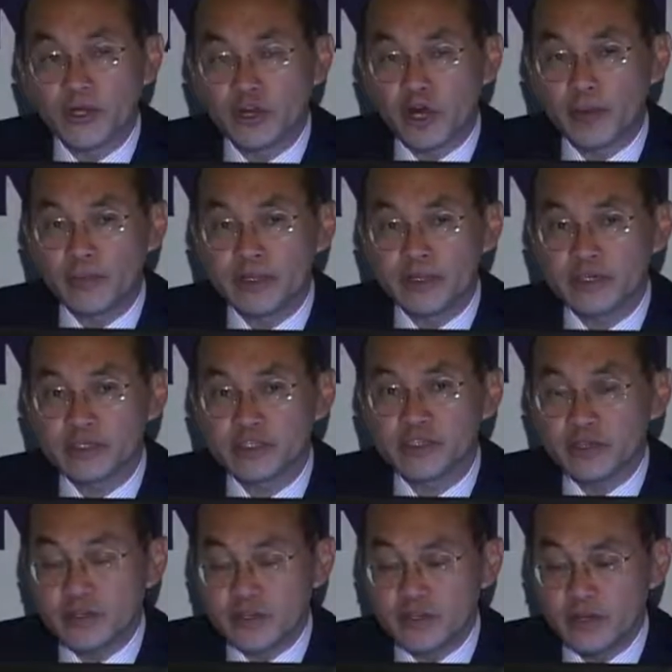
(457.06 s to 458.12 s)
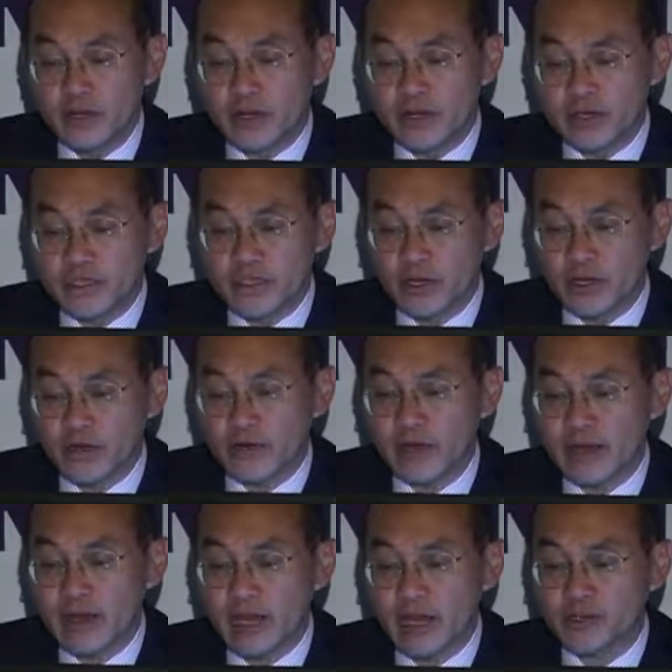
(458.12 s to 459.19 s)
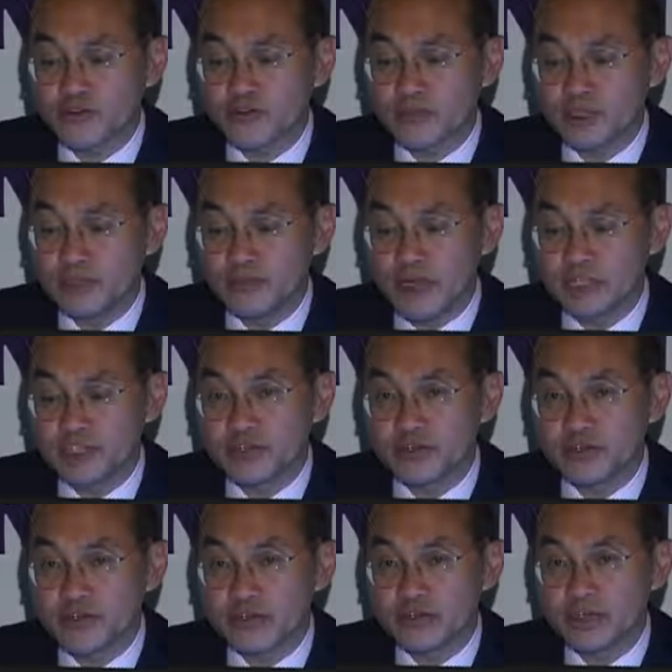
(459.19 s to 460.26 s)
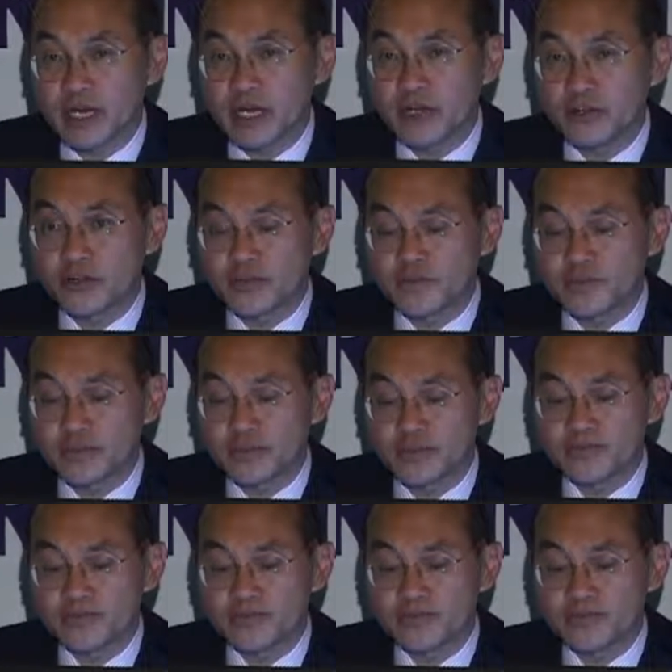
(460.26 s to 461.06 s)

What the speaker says: incompetence, not so accurately measured on echocardiography.